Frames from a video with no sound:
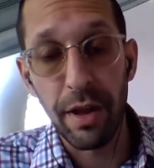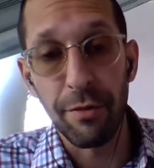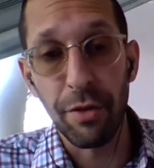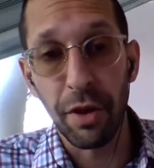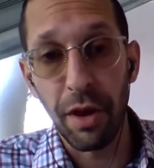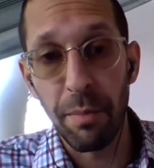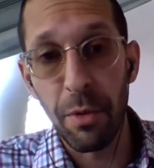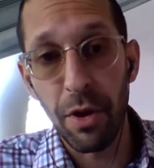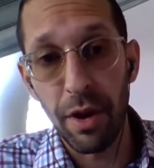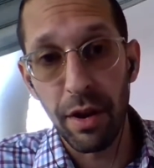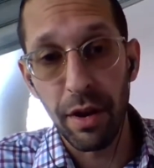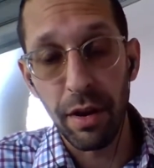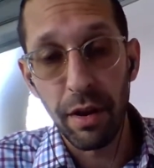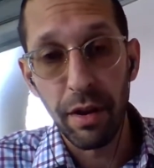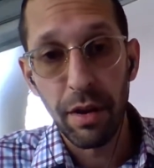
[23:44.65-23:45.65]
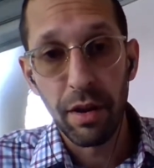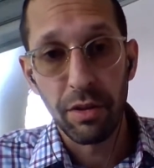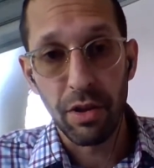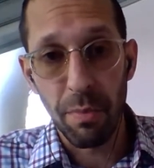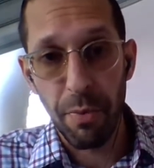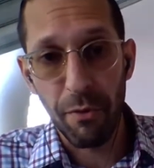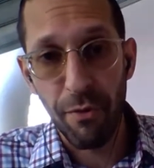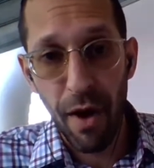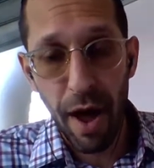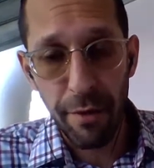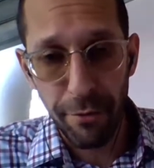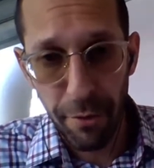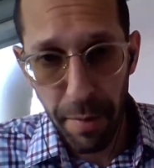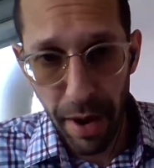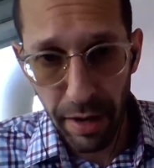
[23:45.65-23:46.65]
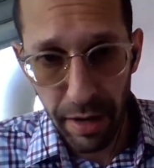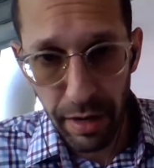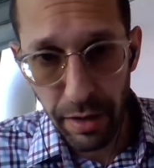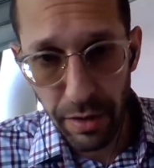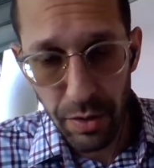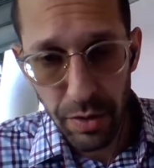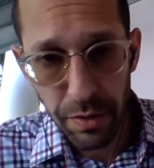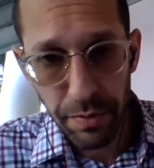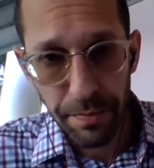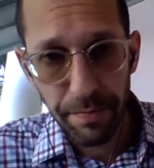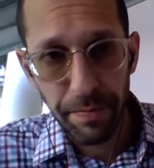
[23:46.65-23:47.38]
of the community to provide for my needs.